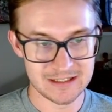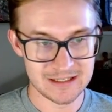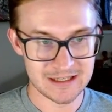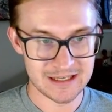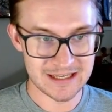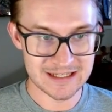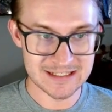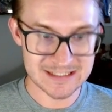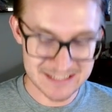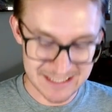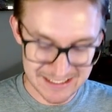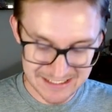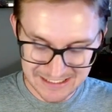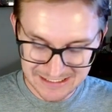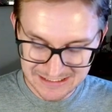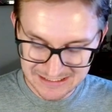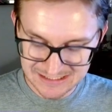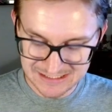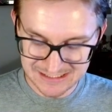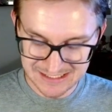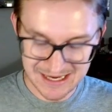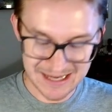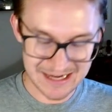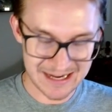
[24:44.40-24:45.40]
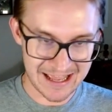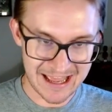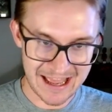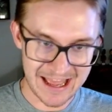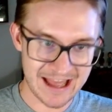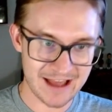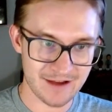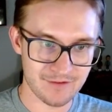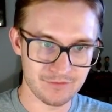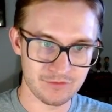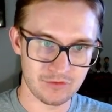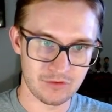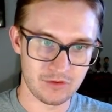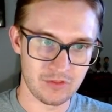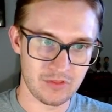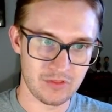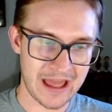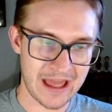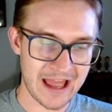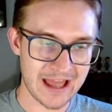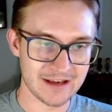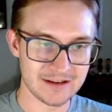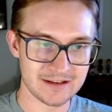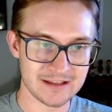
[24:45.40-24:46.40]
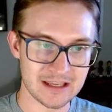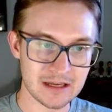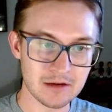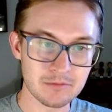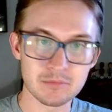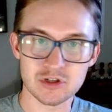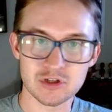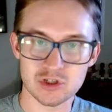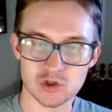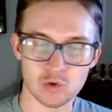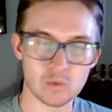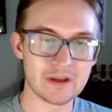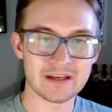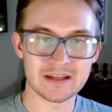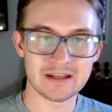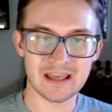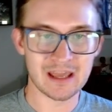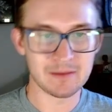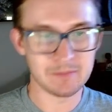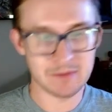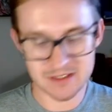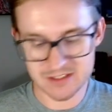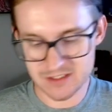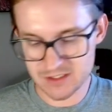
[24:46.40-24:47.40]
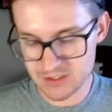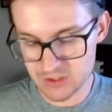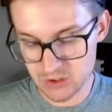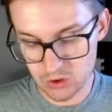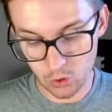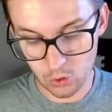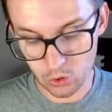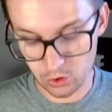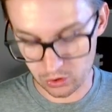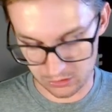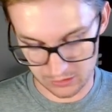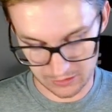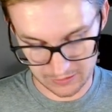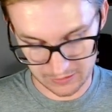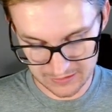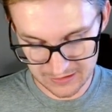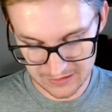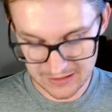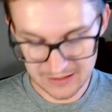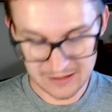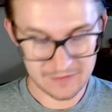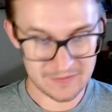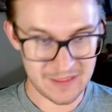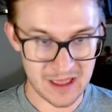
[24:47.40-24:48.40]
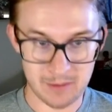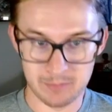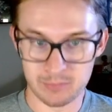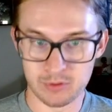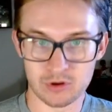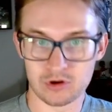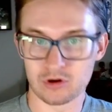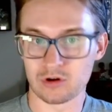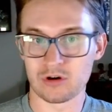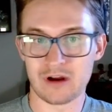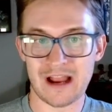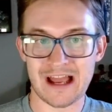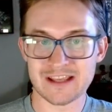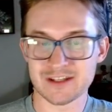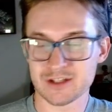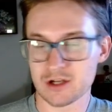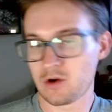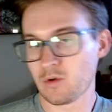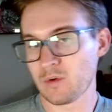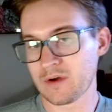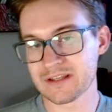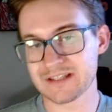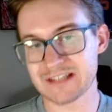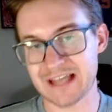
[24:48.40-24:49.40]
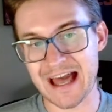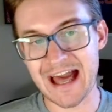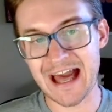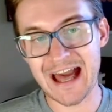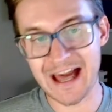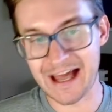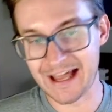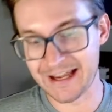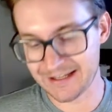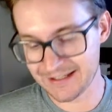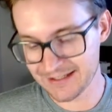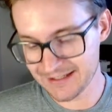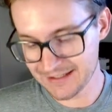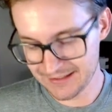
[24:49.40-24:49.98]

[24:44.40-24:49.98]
is that he does not have that in-between game as a scorer that Booker has always had.